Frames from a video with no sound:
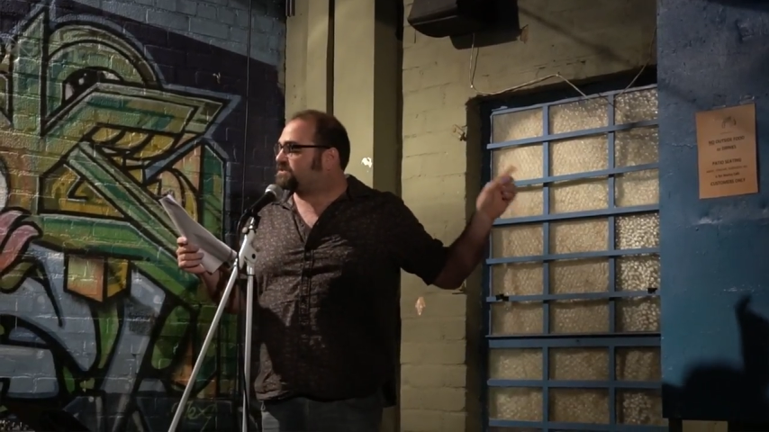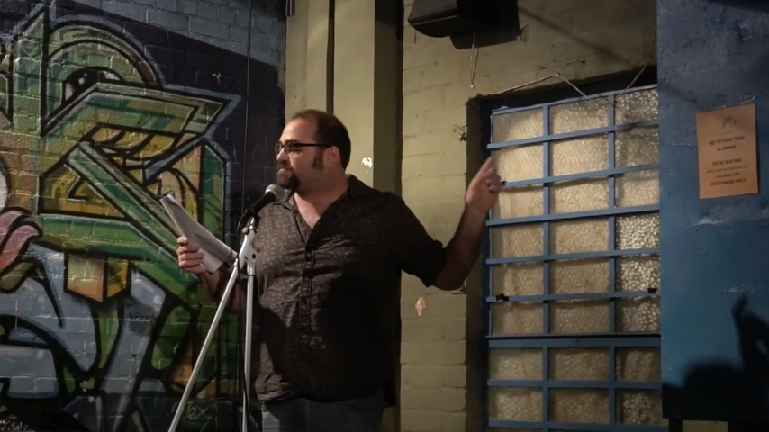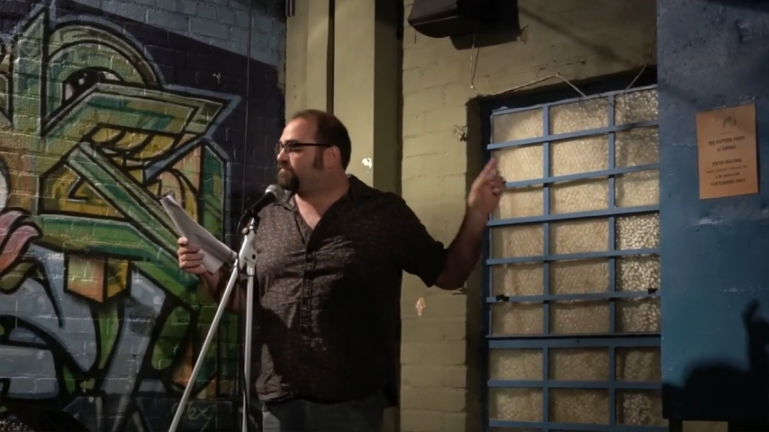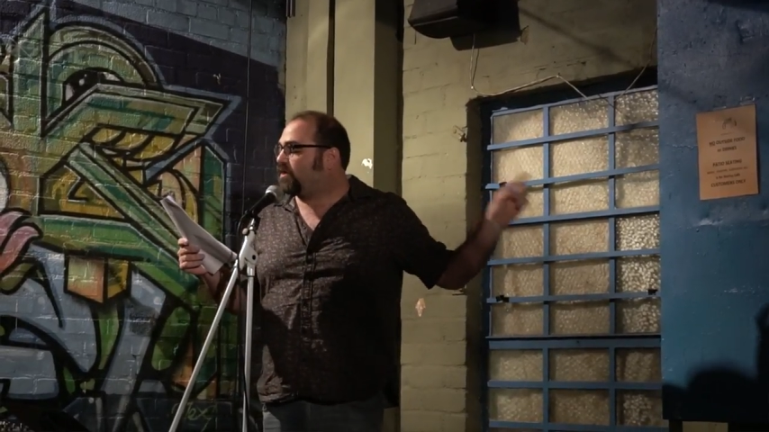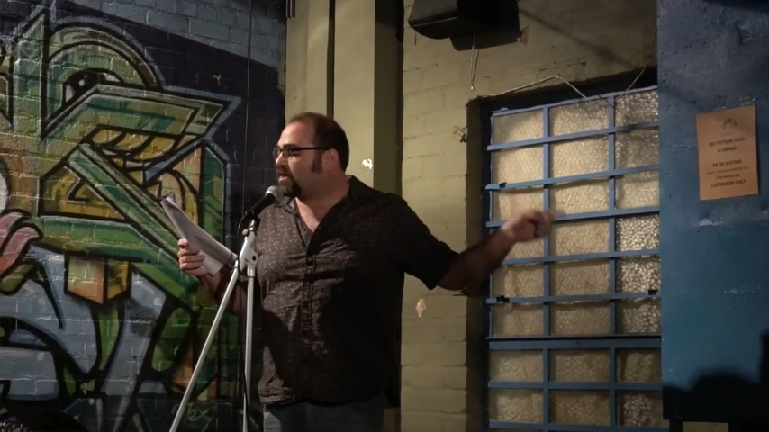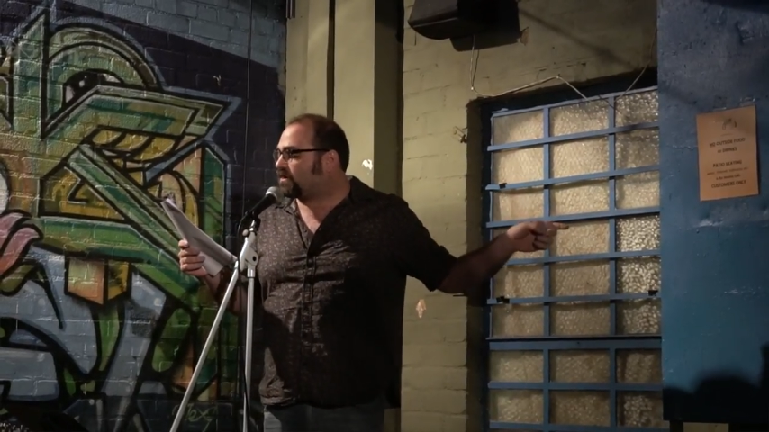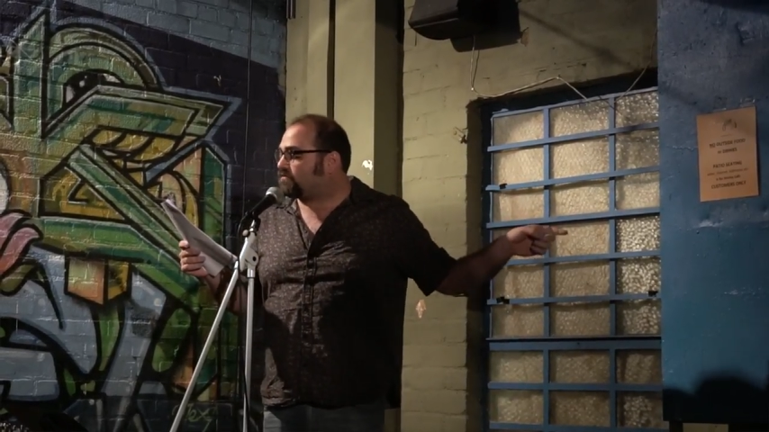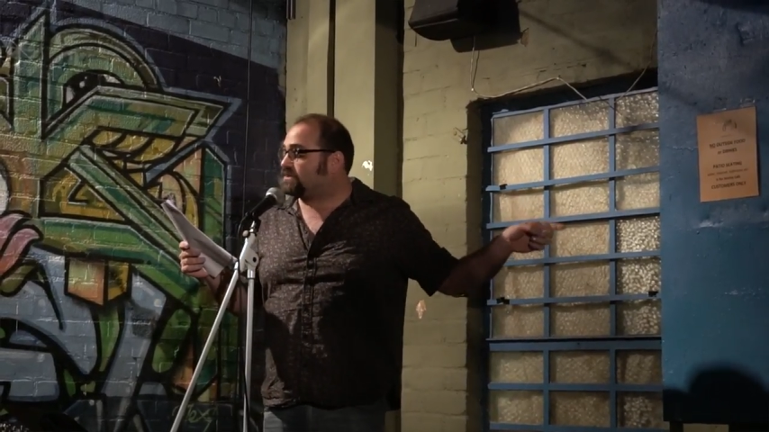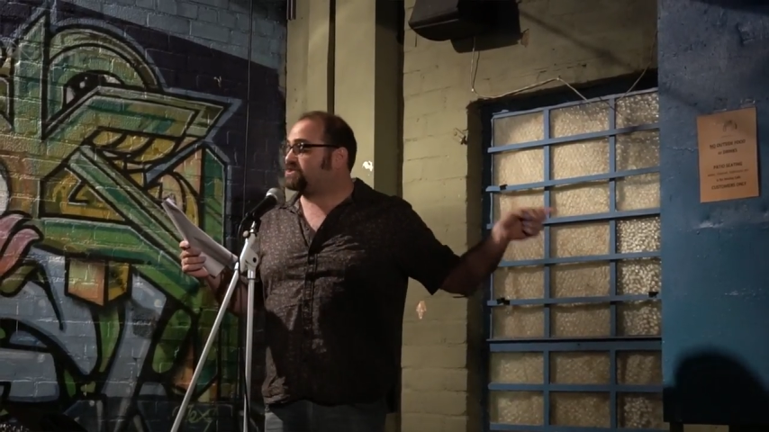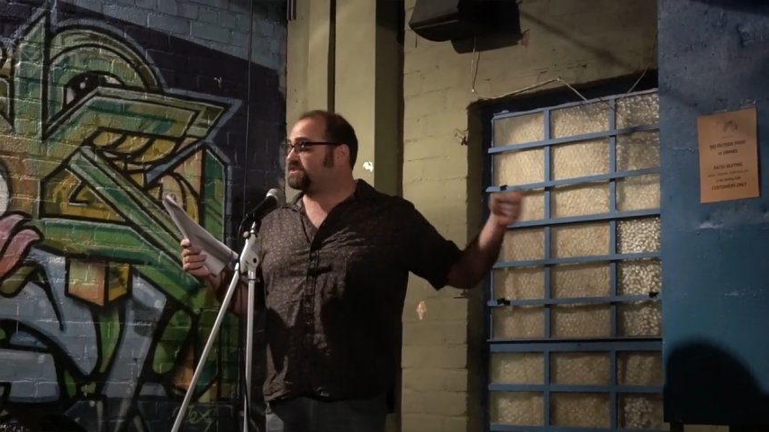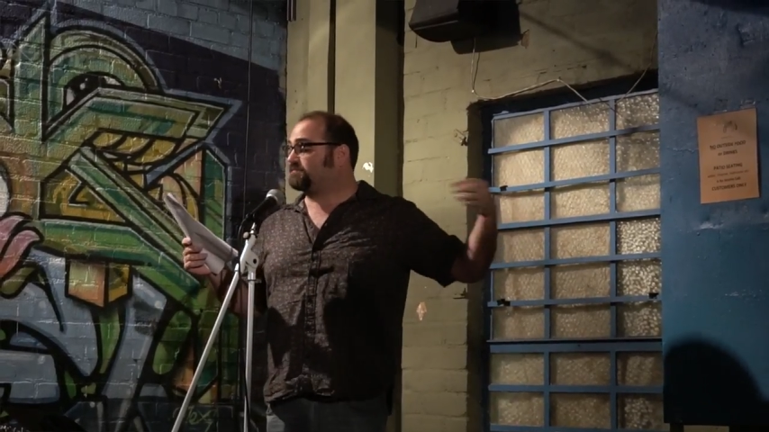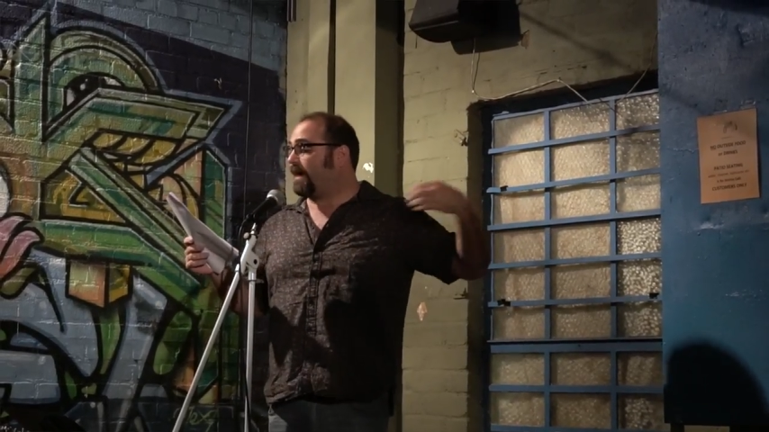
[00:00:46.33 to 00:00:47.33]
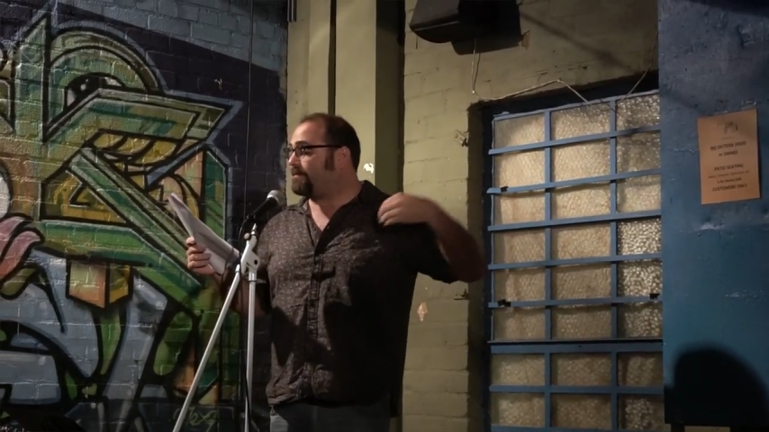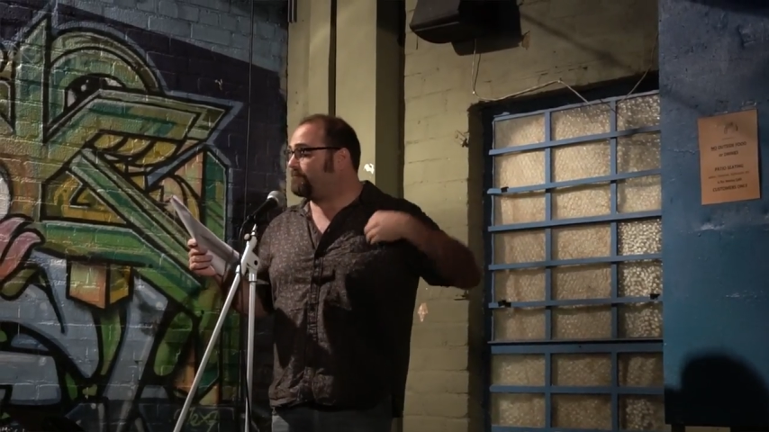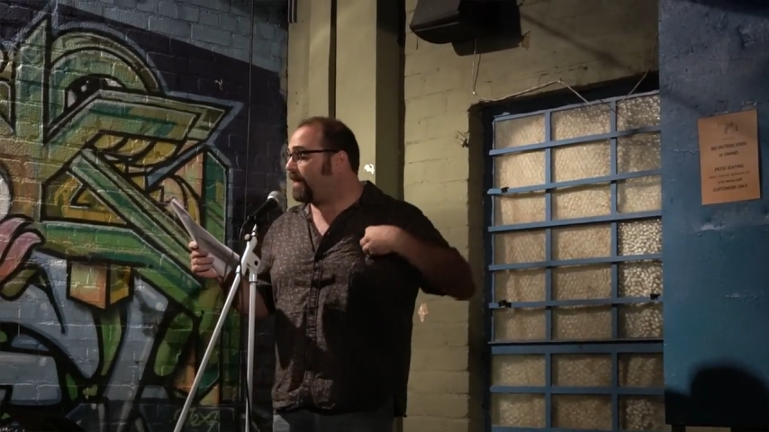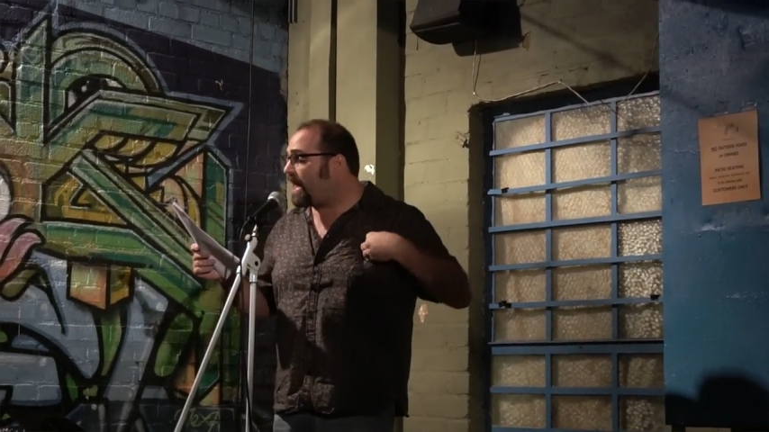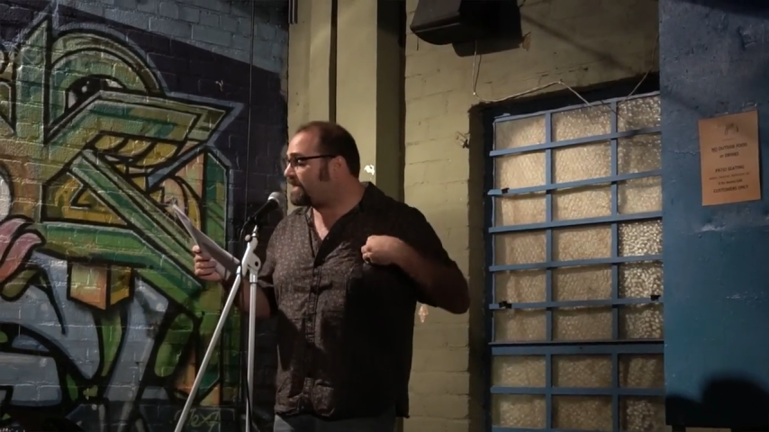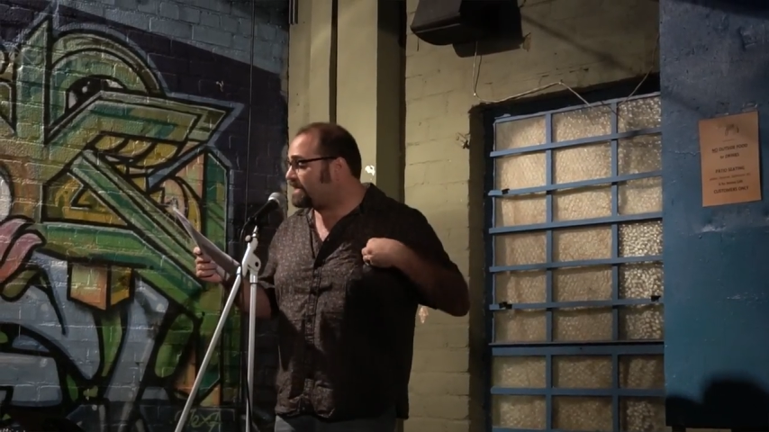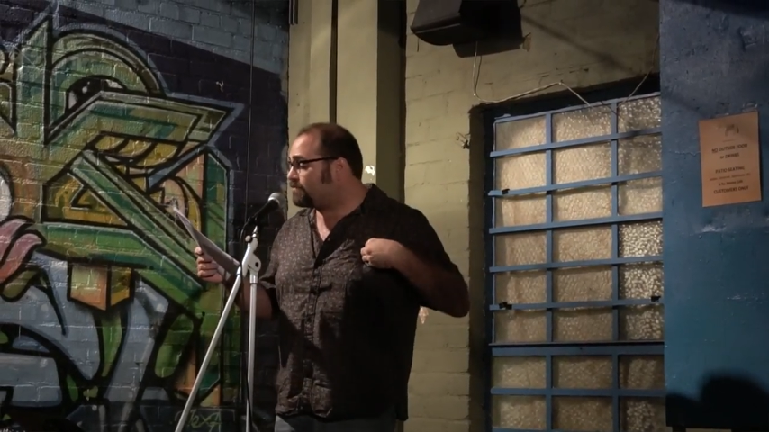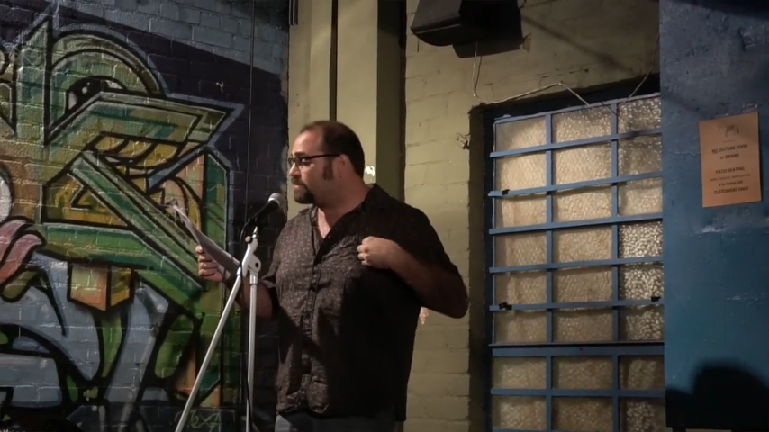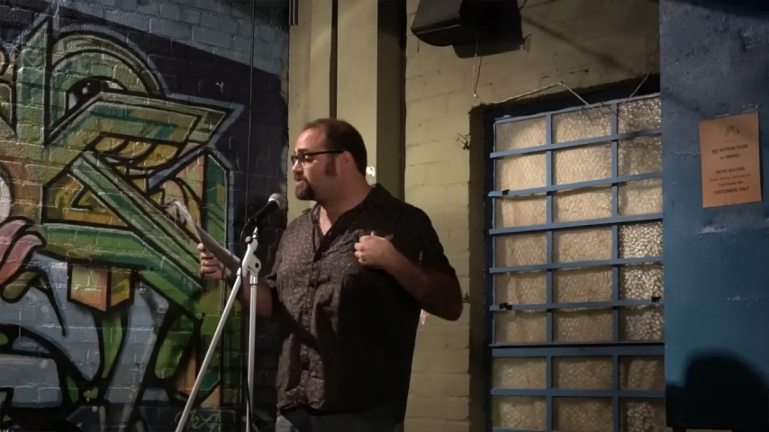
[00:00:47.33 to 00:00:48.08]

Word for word: this book, which is my body,